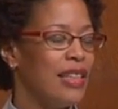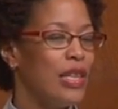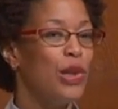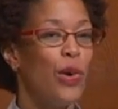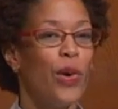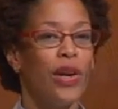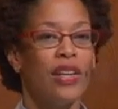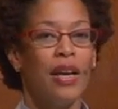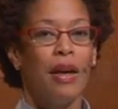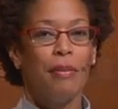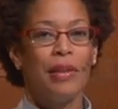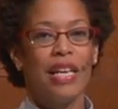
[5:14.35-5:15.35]
The Lord
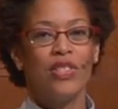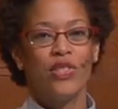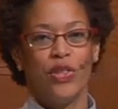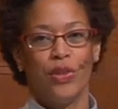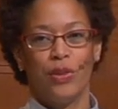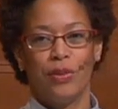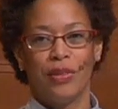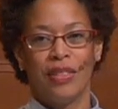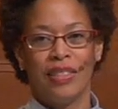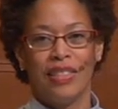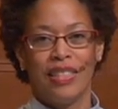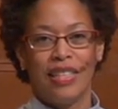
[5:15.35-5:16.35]
bless you
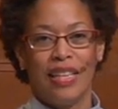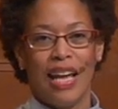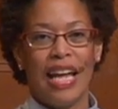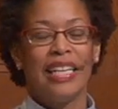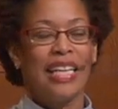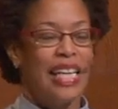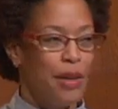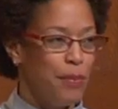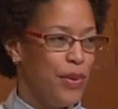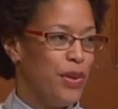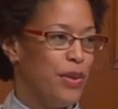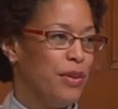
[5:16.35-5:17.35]
and
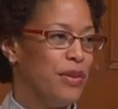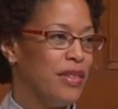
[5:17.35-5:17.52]
keep you.